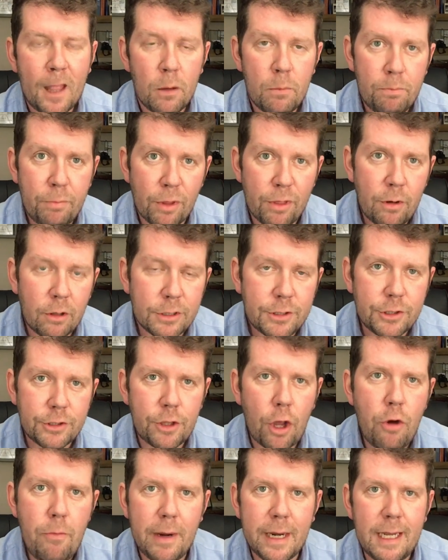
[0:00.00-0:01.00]
But there are
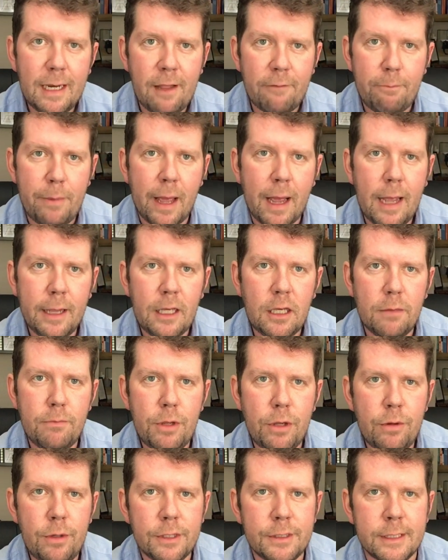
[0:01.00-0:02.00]
so many left behind
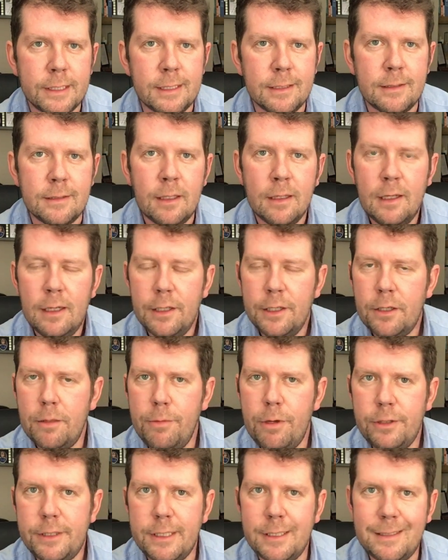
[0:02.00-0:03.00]
communities
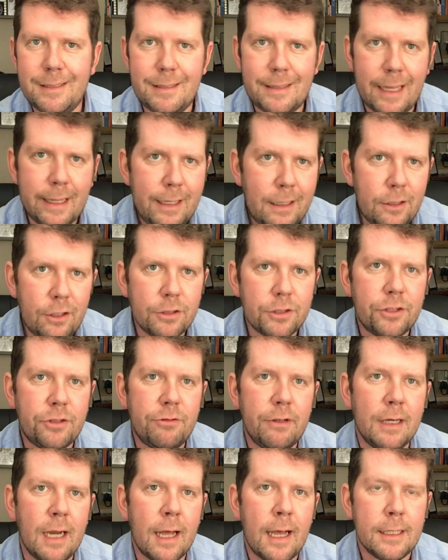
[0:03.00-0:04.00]

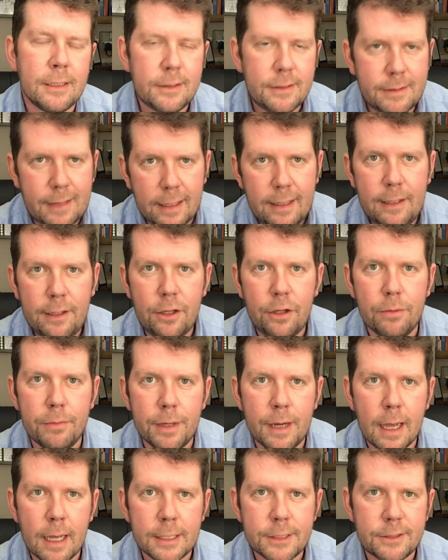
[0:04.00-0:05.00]
deindustrialized,
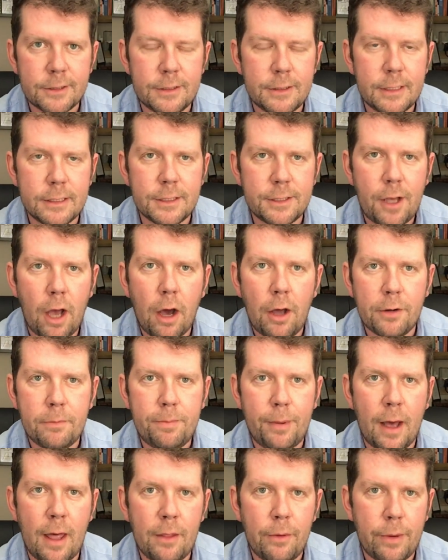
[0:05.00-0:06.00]
dehumanized and discarded
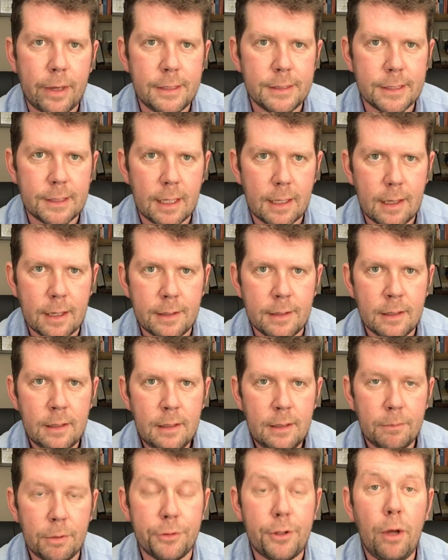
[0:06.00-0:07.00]
by the wayside.
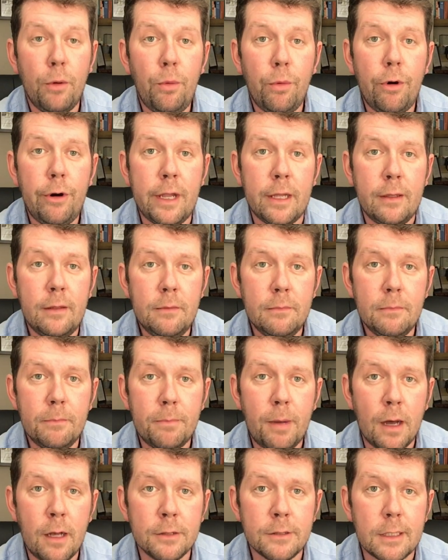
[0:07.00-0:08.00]
But don't worry,
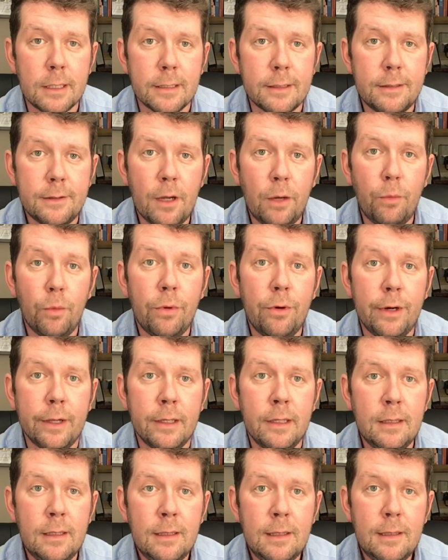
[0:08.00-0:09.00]
Barnsley, don't worry,
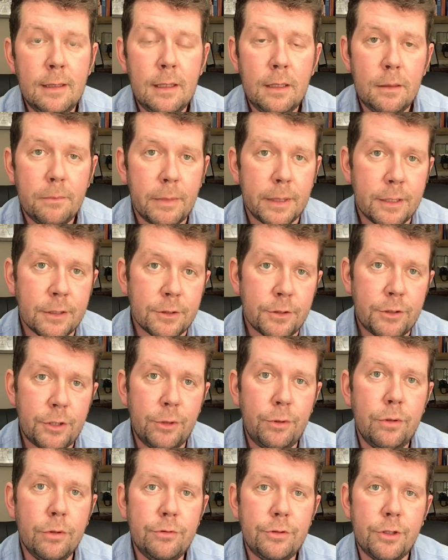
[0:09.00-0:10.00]
because
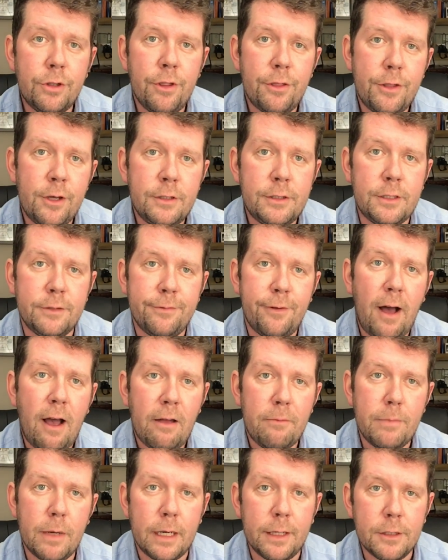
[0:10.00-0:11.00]

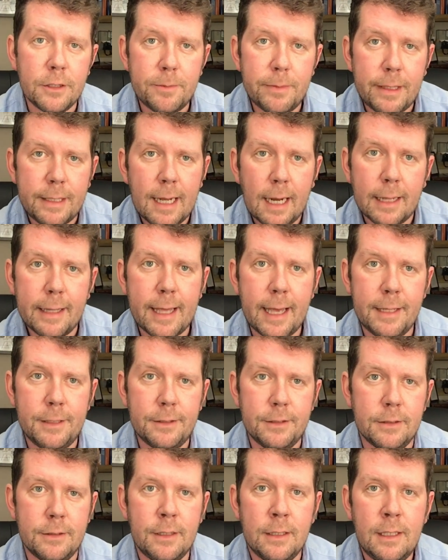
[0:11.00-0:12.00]
£235 million has been
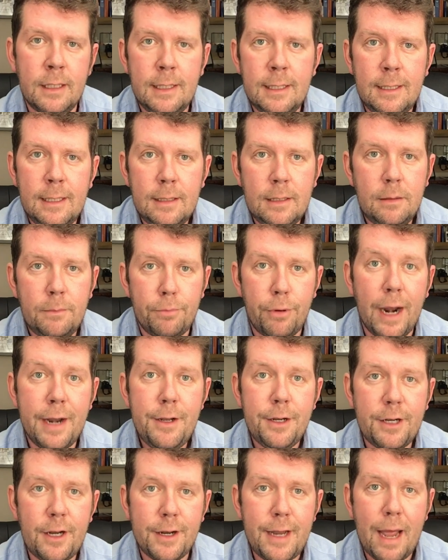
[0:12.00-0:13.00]
allocated,
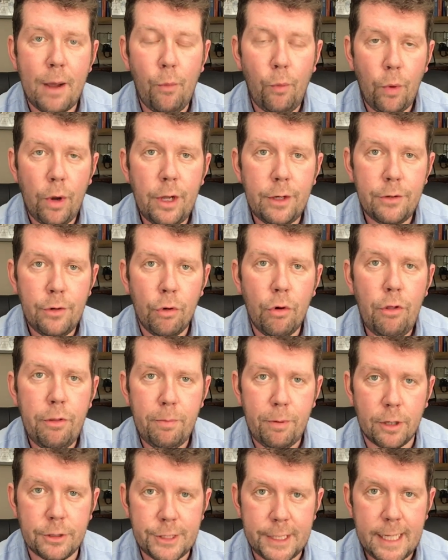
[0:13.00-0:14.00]
branded a Network North
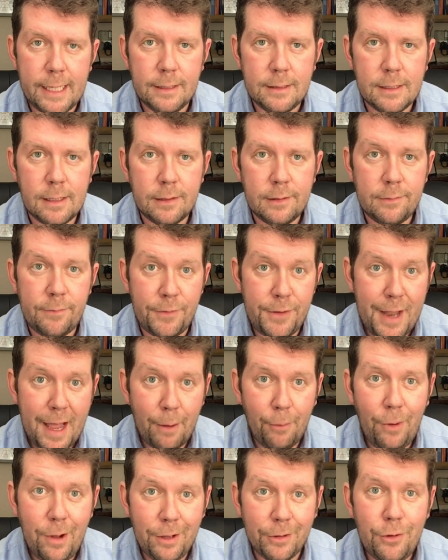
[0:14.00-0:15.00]
project,
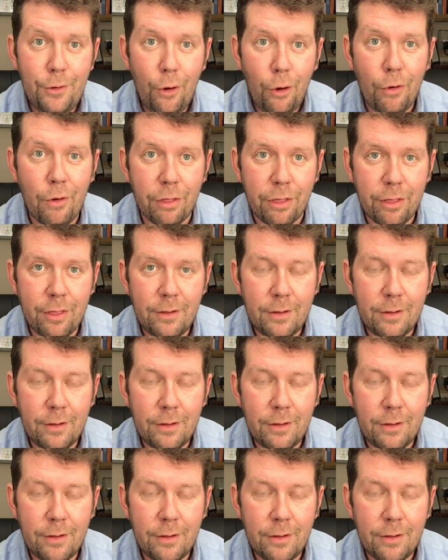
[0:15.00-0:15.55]
Network North,